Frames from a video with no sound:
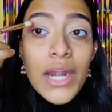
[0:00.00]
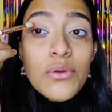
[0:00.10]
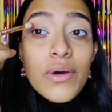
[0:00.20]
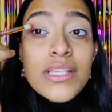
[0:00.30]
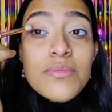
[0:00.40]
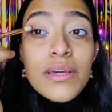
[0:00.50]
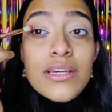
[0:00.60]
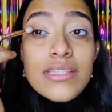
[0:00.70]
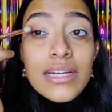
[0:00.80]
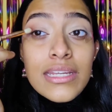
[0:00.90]
at once
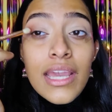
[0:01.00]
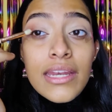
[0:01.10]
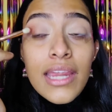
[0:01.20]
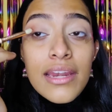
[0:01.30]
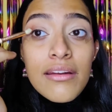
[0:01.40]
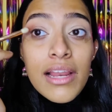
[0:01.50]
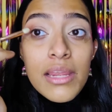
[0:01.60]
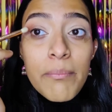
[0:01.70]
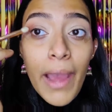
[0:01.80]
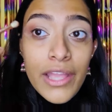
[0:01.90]
because it can get
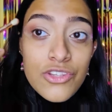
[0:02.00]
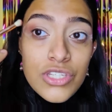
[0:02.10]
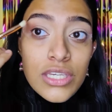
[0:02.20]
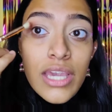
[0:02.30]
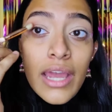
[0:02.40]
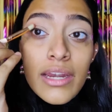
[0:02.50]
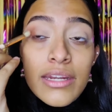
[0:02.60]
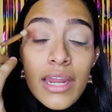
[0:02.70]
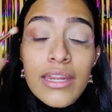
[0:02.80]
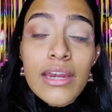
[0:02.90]
really patchy and
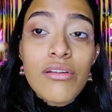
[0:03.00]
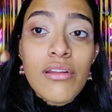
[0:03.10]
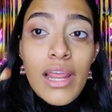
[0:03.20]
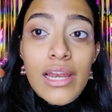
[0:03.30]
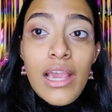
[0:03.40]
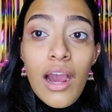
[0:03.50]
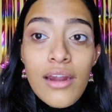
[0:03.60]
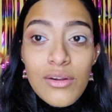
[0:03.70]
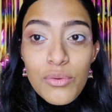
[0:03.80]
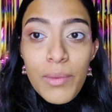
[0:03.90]
it can get really
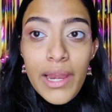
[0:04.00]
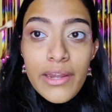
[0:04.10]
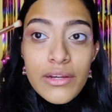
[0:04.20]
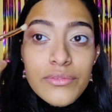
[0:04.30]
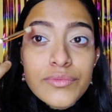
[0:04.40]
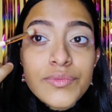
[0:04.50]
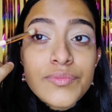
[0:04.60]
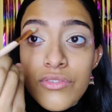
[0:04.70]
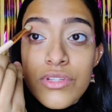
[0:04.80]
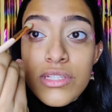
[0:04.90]
hard to blend.
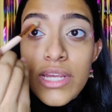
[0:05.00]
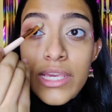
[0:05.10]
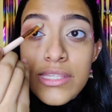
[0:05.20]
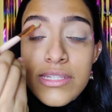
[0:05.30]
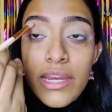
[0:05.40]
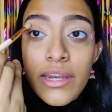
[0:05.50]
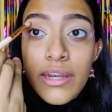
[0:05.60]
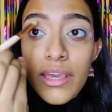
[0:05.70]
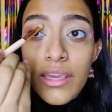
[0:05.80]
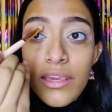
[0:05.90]
Now just
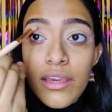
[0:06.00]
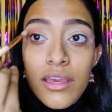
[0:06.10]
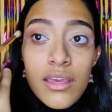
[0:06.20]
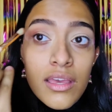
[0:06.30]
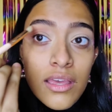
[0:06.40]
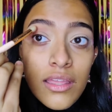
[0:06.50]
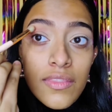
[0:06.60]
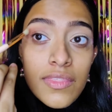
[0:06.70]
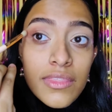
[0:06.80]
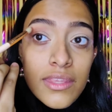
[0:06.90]
extending
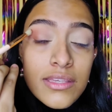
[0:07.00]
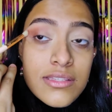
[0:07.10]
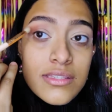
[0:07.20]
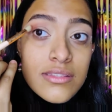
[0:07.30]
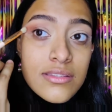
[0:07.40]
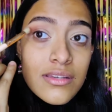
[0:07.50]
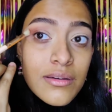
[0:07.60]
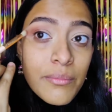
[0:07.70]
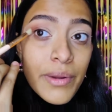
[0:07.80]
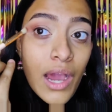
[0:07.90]
this
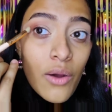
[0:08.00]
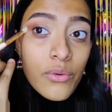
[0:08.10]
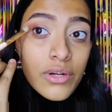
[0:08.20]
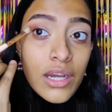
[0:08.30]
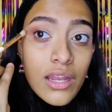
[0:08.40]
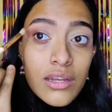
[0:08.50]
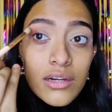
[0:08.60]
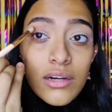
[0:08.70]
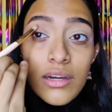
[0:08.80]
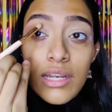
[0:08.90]
brown
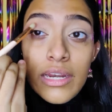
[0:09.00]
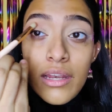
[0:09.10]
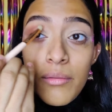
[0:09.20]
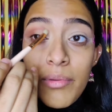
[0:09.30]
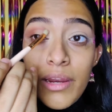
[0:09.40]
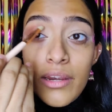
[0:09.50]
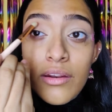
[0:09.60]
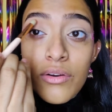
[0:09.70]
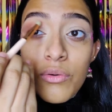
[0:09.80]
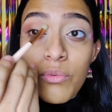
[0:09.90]
color a little
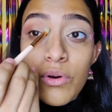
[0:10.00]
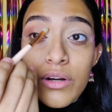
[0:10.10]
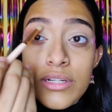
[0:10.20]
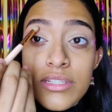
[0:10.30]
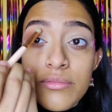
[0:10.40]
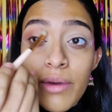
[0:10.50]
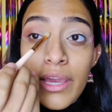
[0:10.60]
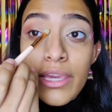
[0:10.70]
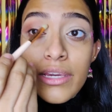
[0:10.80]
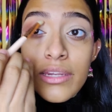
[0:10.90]
bit towards
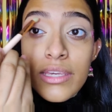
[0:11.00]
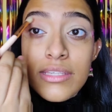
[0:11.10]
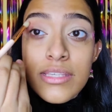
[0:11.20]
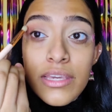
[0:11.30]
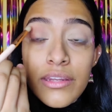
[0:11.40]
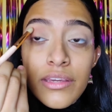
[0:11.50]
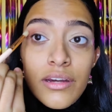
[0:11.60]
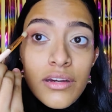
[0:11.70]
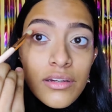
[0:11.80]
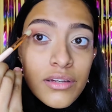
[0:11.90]
my crease
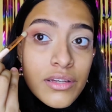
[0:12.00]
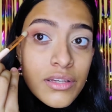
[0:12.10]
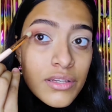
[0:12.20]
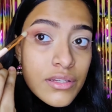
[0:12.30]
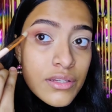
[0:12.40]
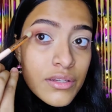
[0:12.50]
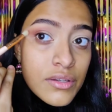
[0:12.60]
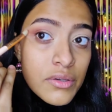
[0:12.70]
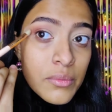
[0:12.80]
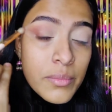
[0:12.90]
area.
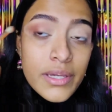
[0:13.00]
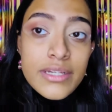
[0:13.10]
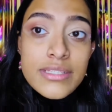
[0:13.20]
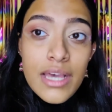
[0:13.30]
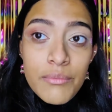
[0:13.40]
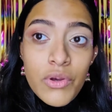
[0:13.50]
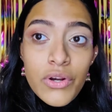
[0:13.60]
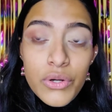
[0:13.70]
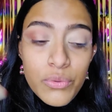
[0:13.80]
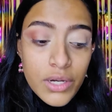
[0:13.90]
because I'm
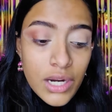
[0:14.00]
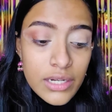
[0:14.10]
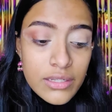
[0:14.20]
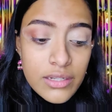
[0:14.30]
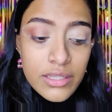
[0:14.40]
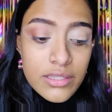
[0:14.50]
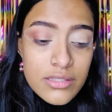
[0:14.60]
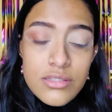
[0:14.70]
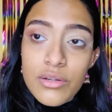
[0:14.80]
gonna do a cut crease.